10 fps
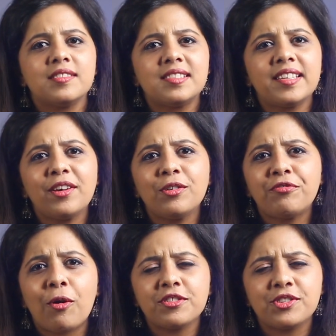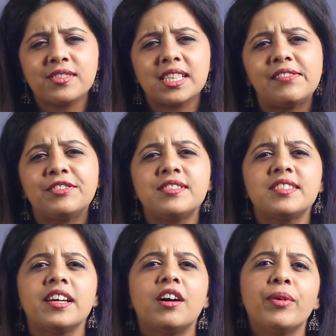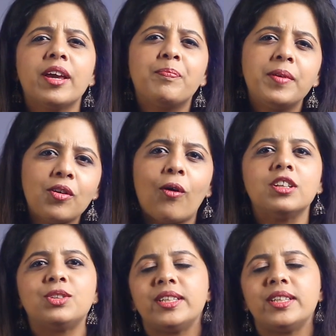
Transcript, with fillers: say you force yourself to stay awake beyond